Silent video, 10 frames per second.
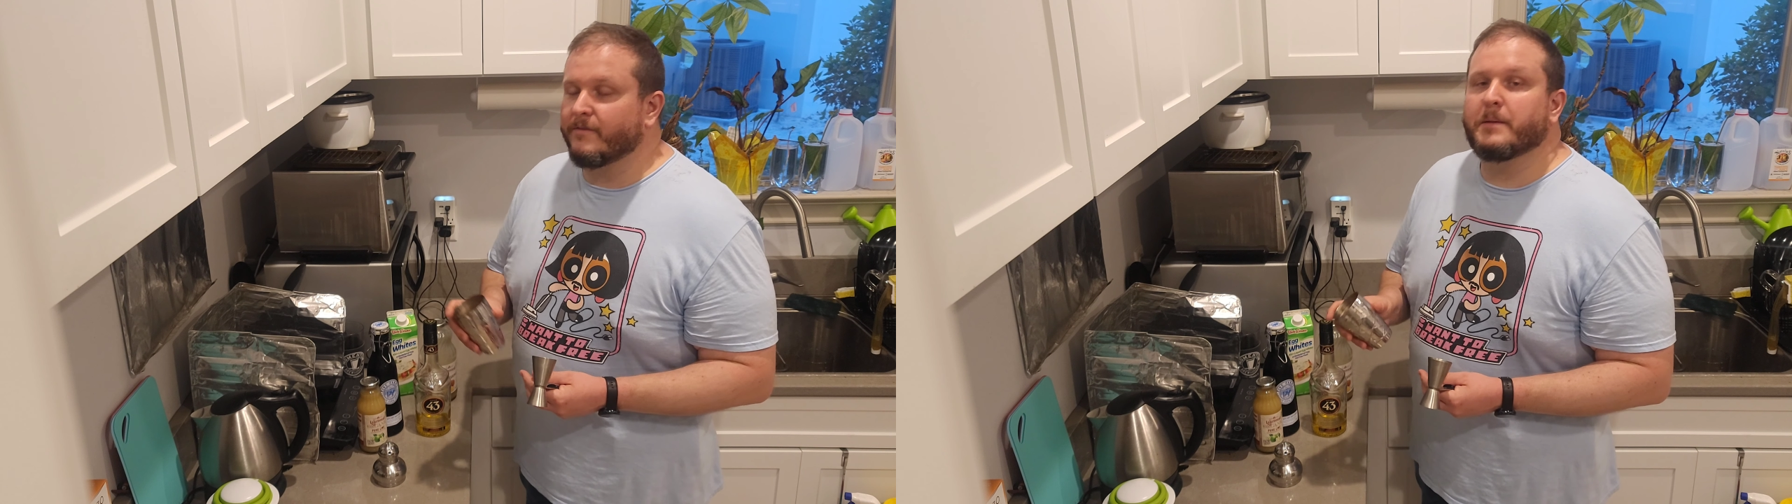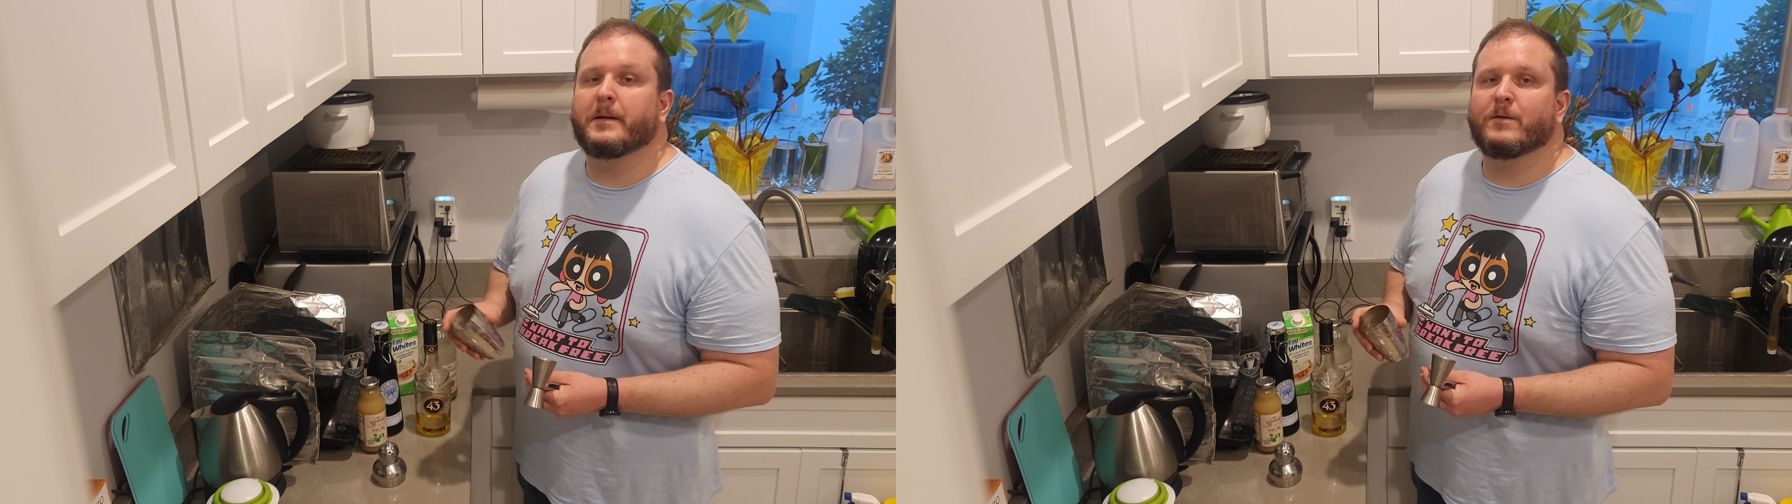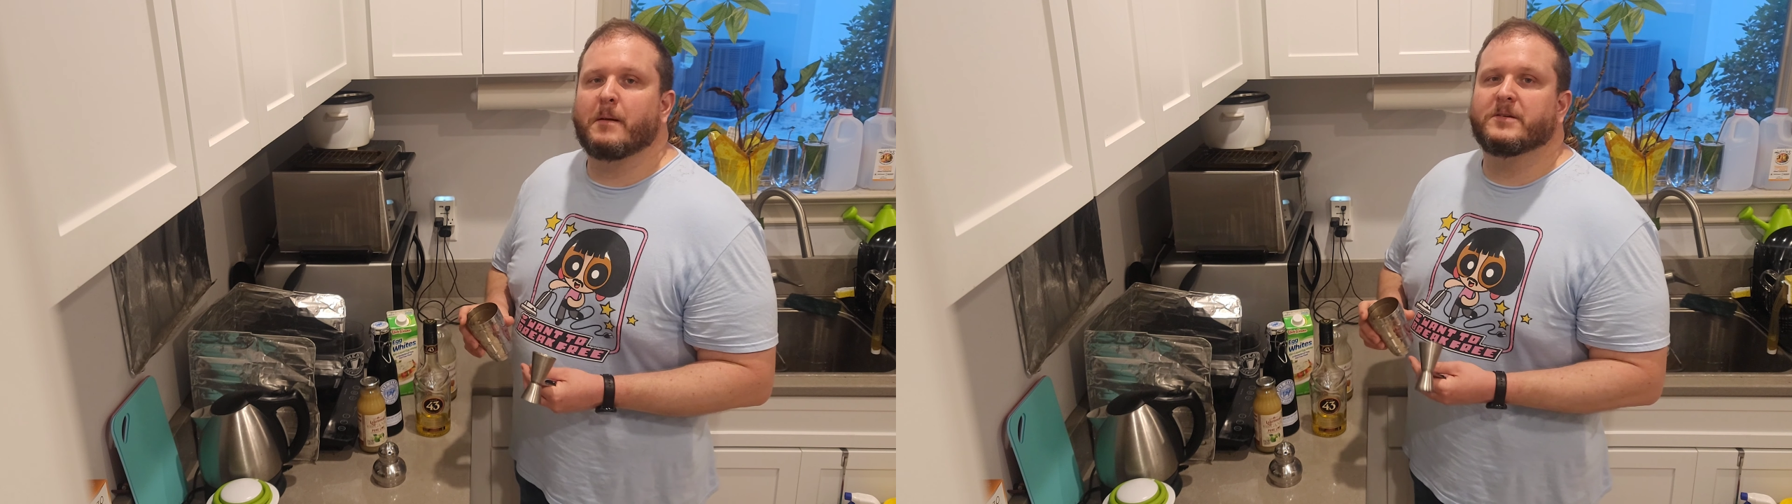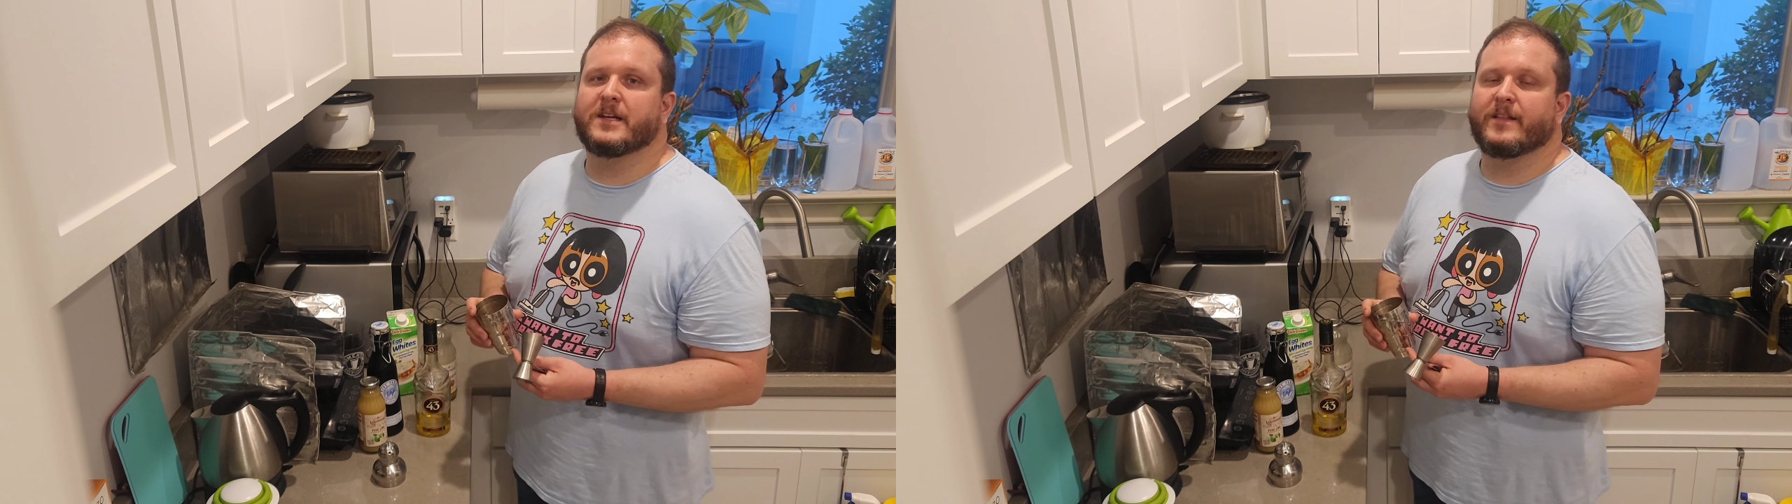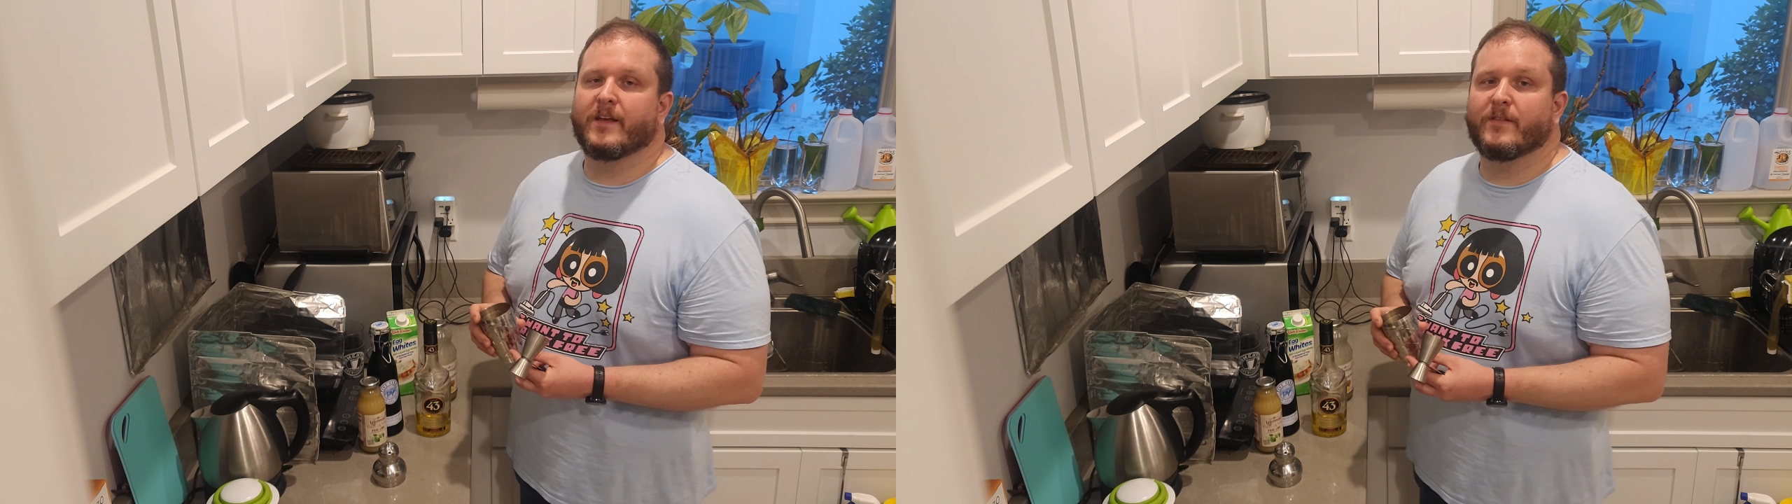anybody remembers
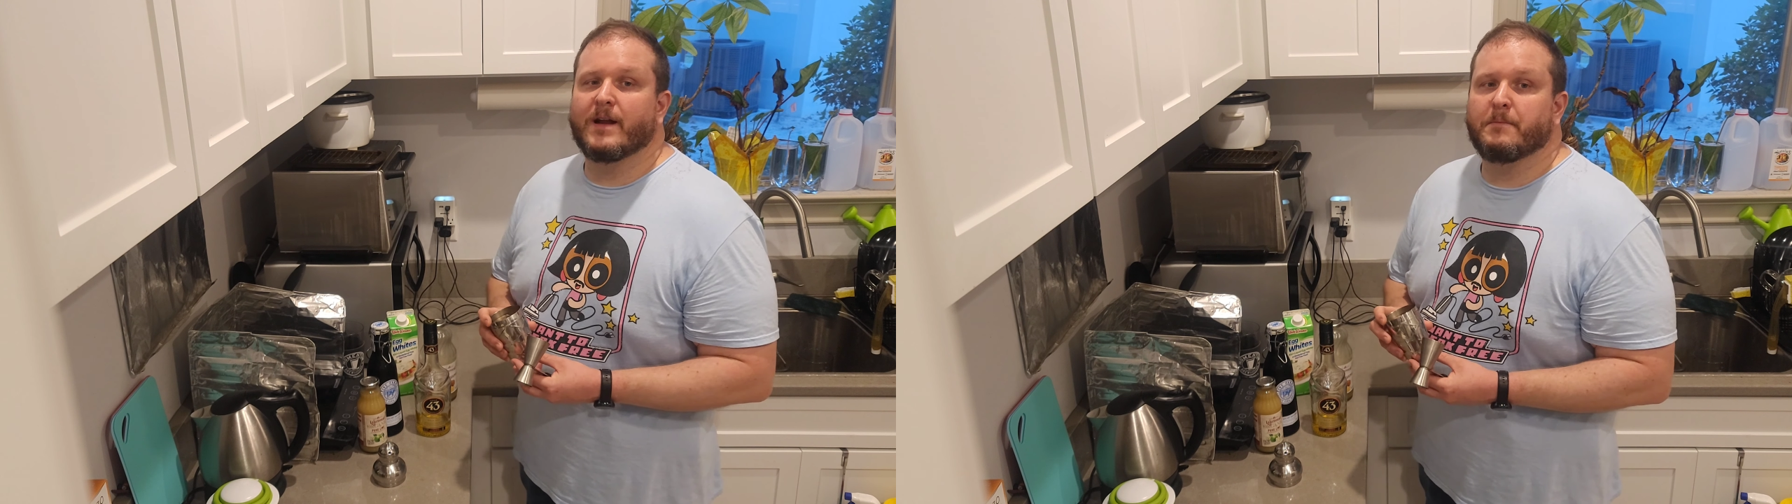any of the other